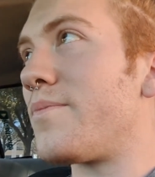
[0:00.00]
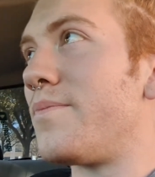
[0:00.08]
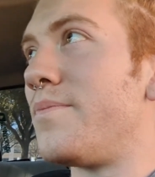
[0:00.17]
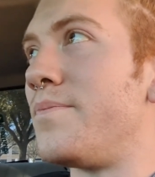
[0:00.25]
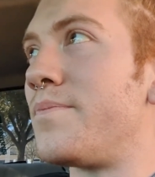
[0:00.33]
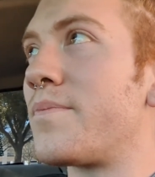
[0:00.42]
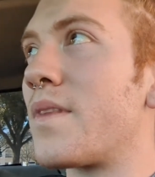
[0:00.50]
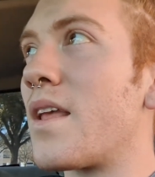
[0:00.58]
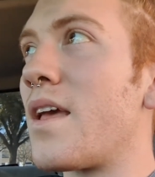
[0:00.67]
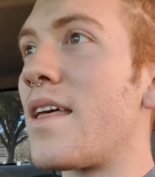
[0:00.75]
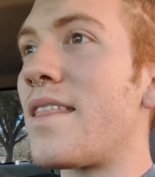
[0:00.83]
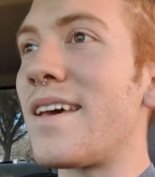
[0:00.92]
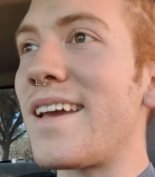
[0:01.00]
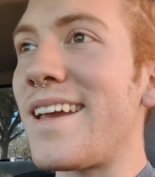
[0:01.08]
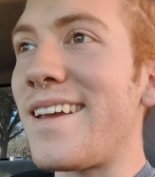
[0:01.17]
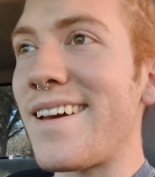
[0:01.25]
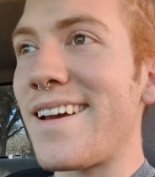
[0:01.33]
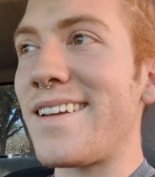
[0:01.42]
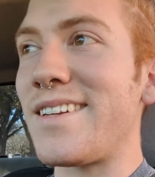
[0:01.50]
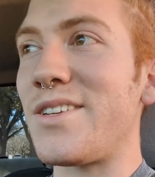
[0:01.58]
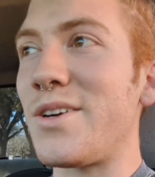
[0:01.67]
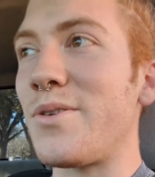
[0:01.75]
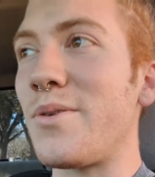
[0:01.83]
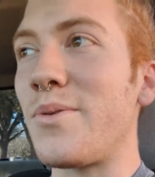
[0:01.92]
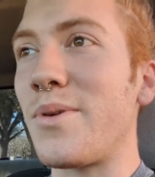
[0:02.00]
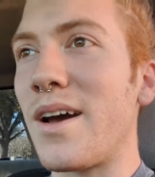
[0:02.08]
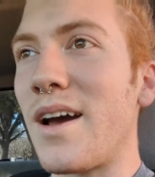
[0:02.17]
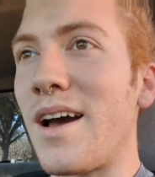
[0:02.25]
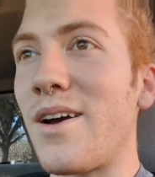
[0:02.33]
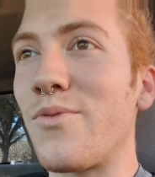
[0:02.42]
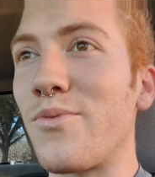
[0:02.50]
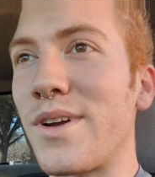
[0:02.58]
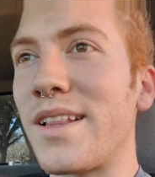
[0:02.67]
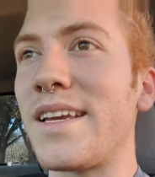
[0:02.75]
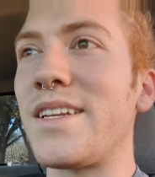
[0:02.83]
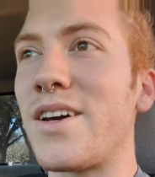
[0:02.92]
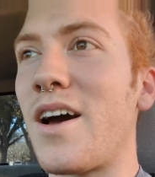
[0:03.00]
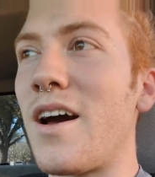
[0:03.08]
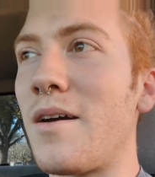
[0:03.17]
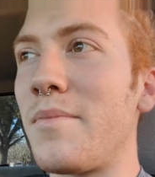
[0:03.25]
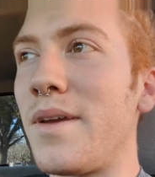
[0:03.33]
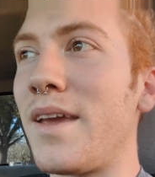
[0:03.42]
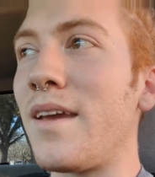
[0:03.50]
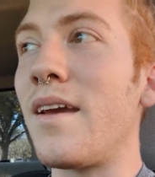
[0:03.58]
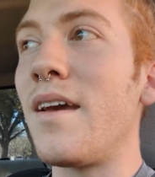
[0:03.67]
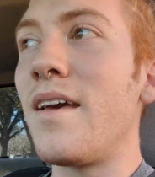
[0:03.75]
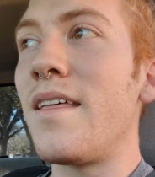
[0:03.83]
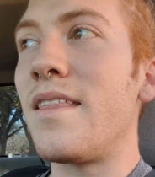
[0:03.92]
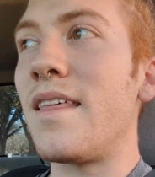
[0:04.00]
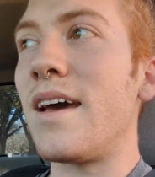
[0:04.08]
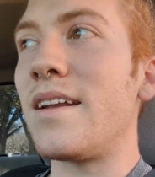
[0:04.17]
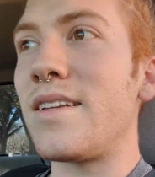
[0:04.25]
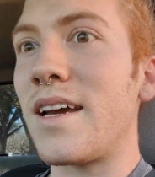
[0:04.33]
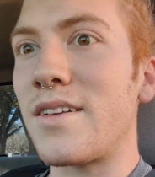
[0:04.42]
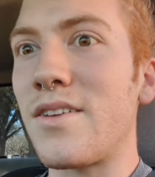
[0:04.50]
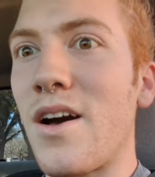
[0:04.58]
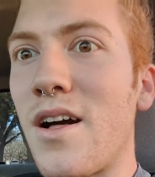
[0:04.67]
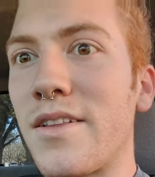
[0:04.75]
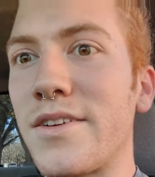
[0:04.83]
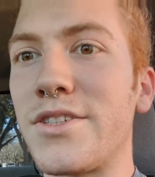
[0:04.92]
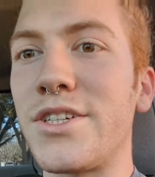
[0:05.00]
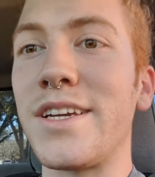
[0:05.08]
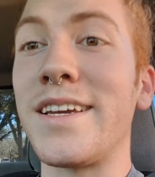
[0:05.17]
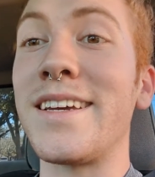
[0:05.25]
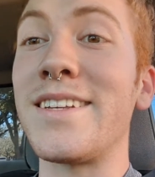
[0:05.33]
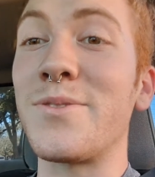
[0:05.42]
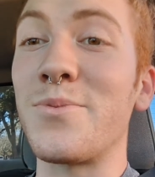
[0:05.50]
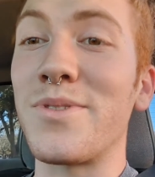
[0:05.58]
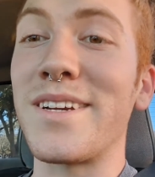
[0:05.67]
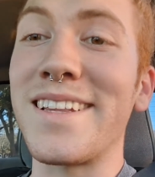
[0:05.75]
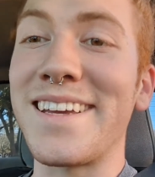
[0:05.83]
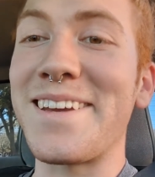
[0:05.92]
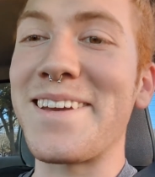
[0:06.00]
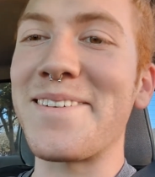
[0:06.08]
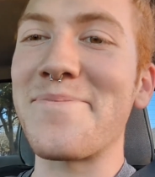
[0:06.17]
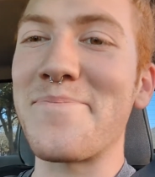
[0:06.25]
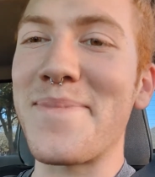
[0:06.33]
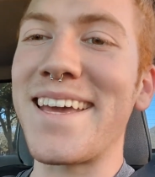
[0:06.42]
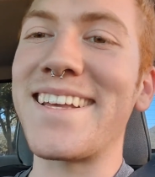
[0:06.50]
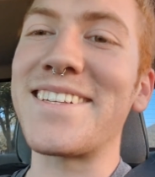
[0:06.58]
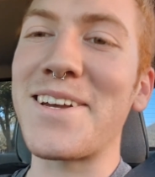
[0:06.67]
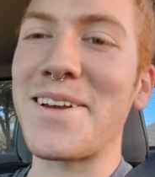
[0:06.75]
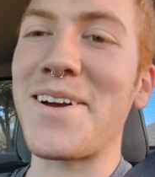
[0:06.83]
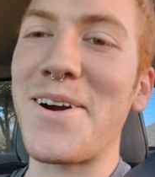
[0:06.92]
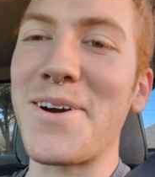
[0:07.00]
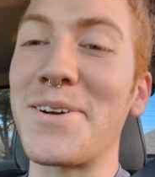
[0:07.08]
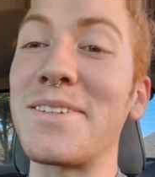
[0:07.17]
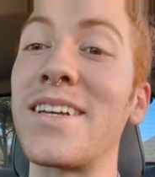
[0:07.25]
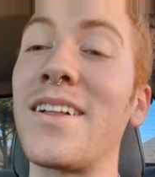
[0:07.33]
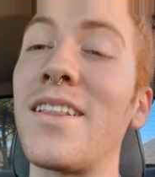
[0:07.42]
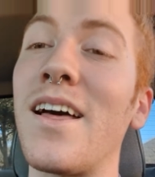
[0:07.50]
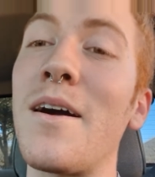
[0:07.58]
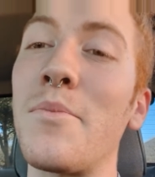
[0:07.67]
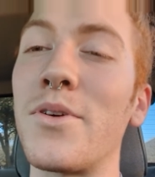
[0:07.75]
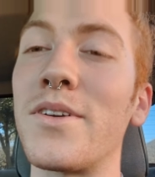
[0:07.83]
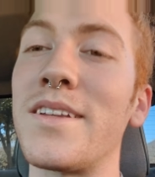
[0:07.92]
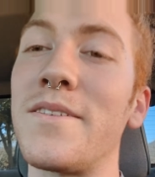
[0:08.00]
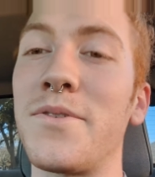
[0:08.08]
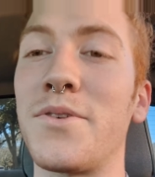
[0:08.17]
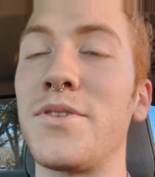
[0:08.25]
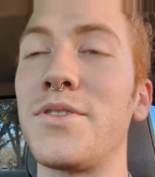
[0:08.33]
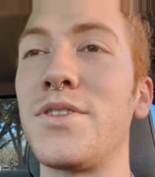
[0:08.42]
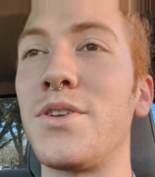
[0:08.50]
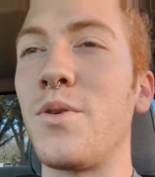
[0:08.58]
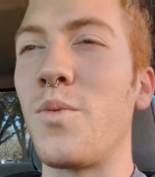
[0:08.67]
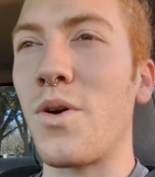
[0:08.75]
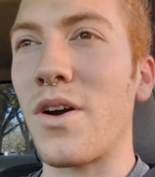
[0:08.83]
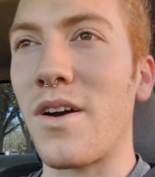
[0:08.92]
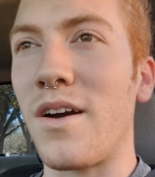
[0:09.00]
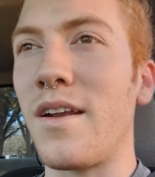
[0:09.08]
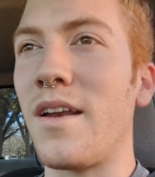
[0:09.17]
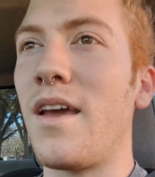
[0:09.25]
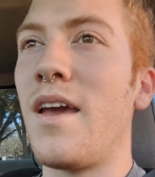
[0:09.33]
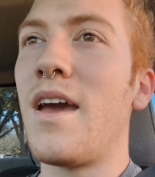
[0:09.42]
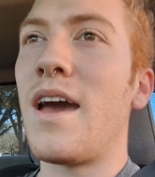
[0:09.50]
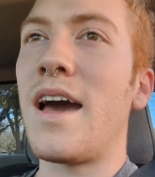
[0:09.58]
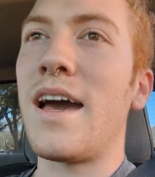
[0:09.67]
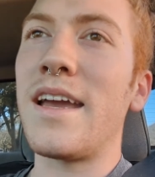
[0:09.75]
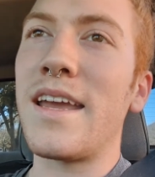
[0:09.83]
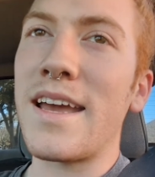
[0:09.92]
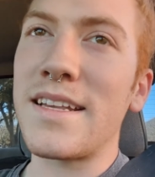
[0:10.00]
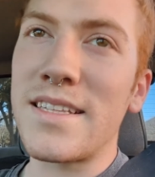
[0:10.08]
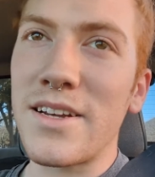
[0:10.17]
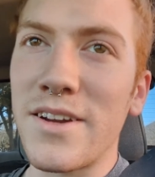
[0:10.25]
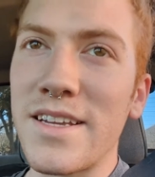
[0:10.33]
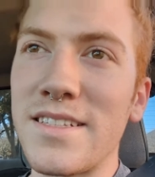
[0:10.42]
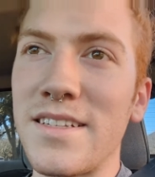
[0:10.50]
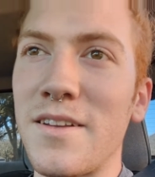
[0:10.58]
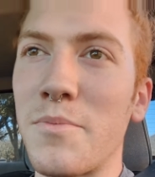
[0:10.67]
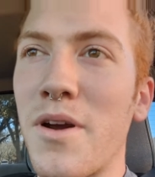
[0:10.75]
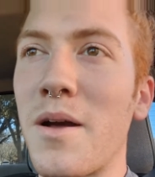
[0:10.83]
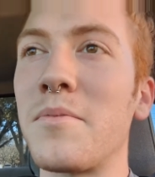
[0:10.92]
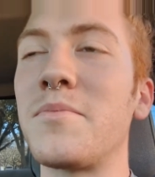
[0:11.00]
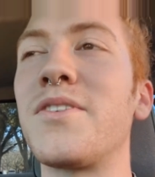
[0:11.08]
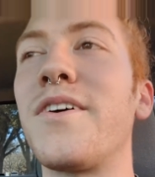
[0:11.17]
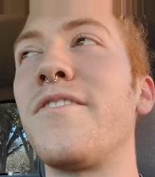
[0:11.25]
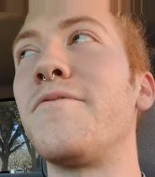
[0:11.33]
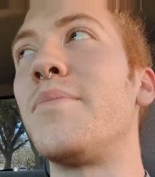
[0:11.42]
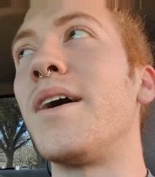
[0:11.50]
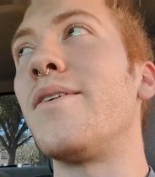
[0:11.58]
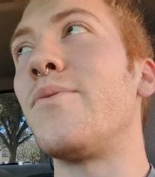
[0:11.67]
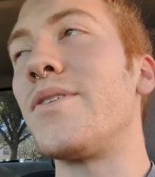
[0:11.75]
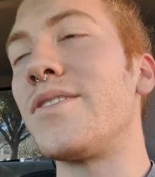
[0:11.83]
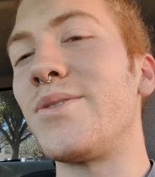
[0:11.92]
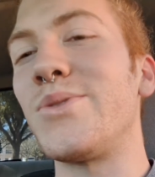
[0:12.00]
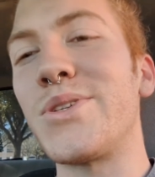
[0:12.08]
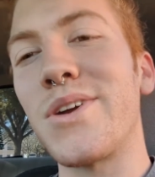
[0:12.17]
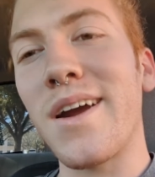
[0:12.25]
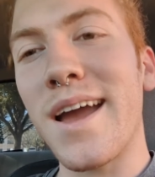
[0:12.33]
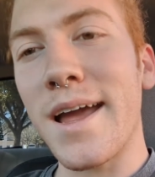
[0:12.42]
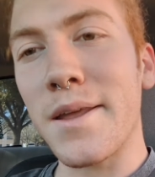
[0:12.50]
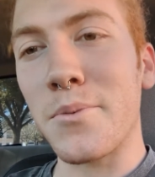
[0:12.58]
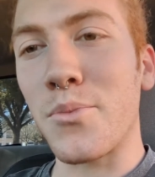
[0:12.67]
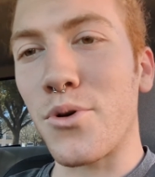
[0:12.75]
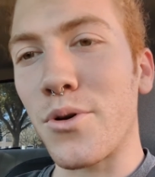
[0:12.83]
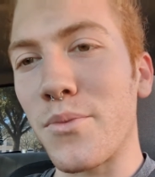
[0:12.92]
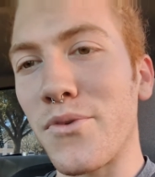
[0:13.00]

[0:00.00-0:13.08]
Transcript: the E92 really taught me that technology is really makes cars a lot more difficult to work on. Yes, they're easy to problem solve, but once you start adding more